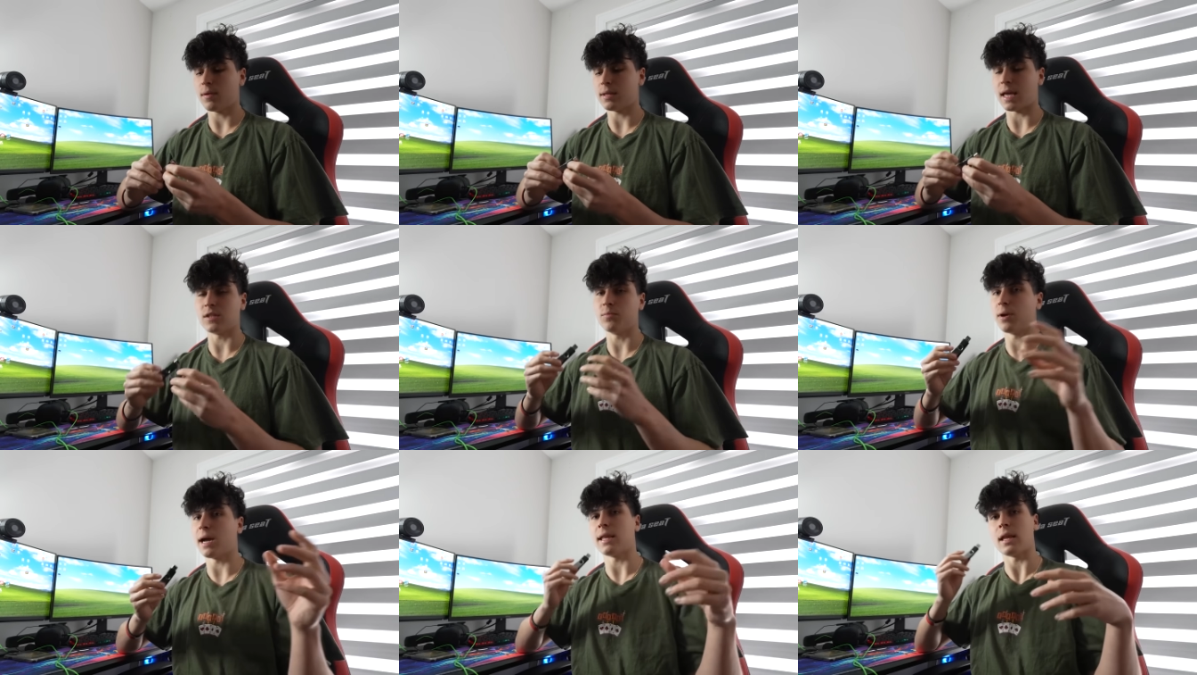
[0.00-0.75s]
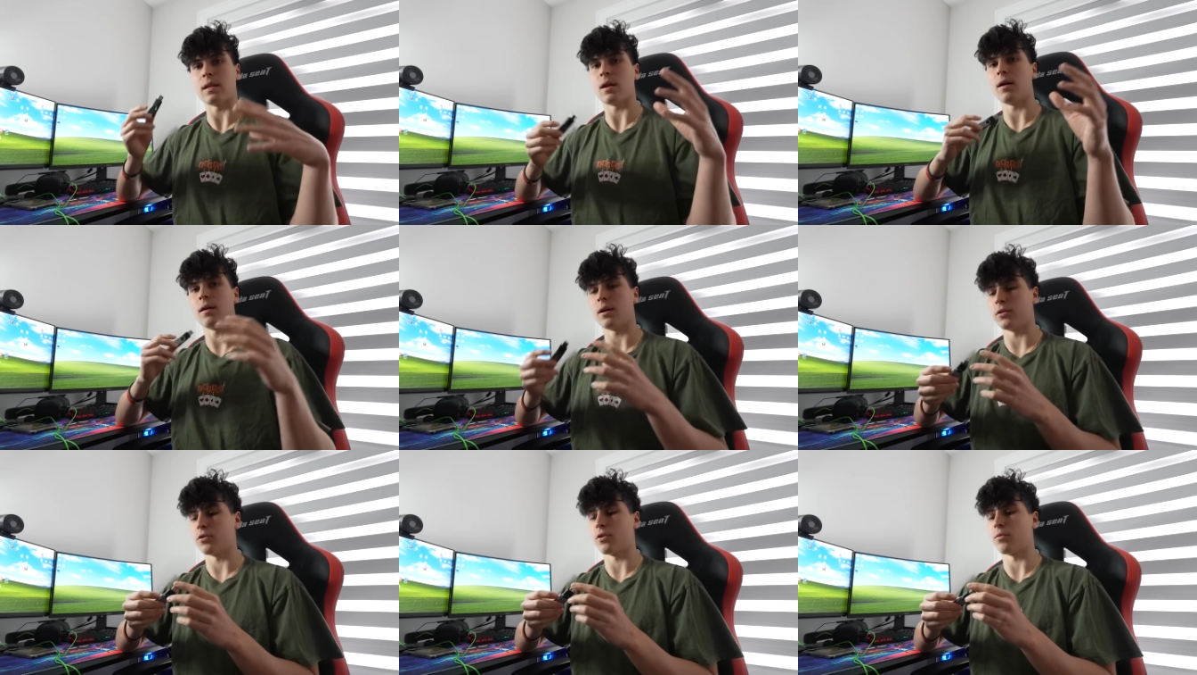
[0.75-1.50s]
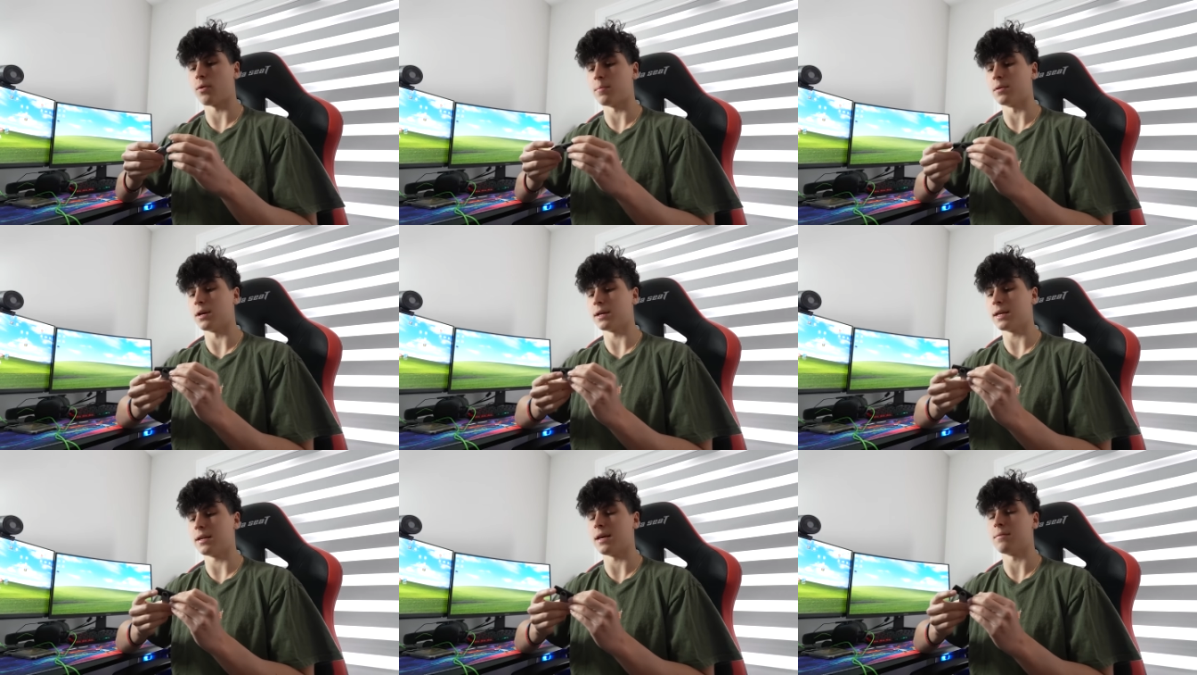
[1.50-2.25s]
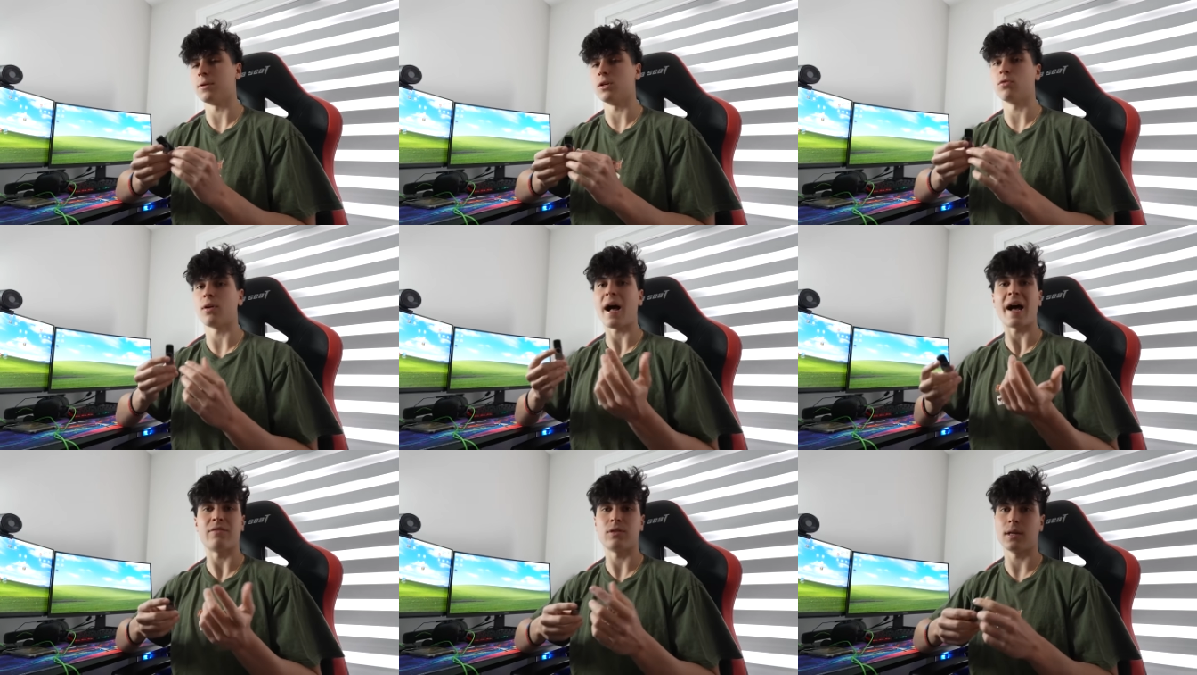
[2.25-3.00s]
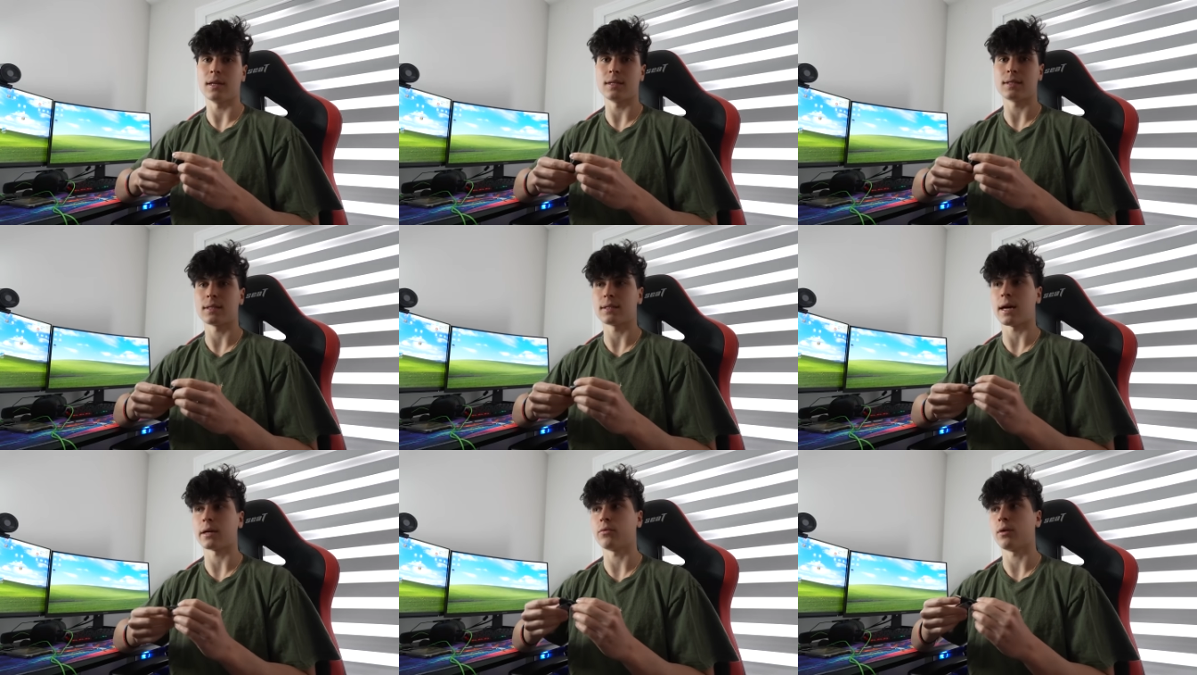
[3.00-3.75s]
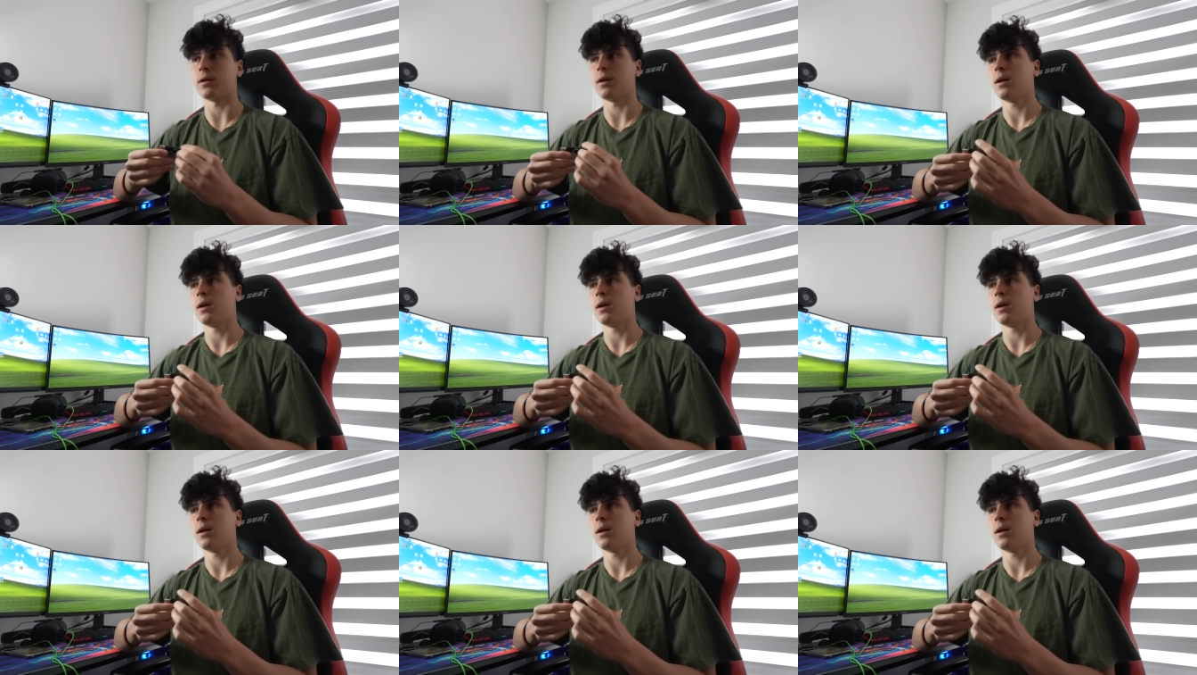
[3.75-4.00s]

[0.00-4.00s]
That's branded under the rubber ducky name, but you don't have to get this exact one.